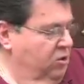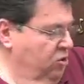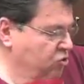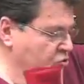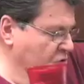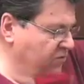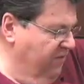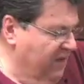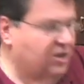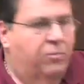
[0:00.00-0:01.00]
Just use
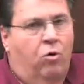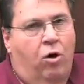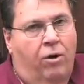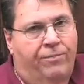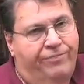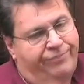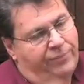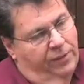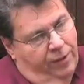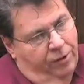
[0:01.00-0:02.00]
vegetable oil.
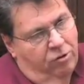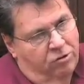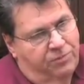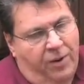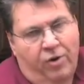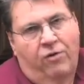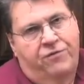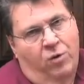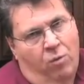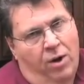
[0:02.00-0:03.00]
You could use butter
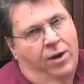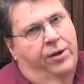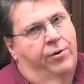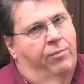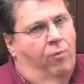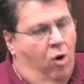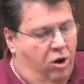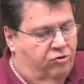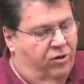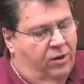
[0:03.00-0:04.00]
if you want, or
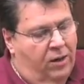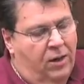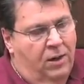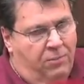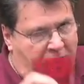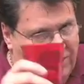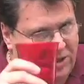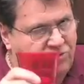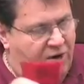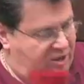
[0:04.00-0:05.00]
margarine, but
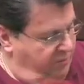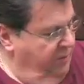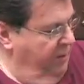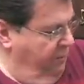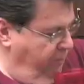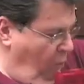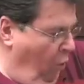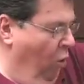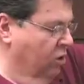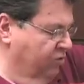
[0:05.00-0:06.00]
this recipe
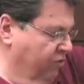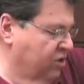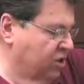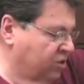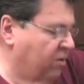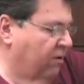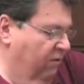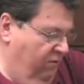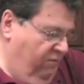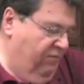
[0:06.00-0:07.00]
calls for just
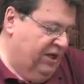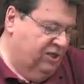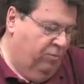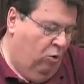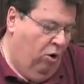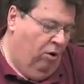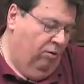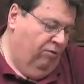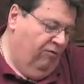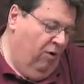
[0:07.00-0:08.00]
vegetable oil.
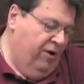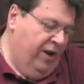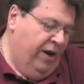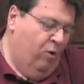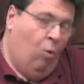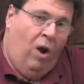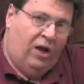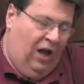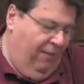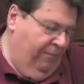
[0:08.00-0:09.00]
Throw it in there,
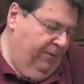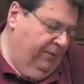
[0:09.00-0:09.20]
1 cup.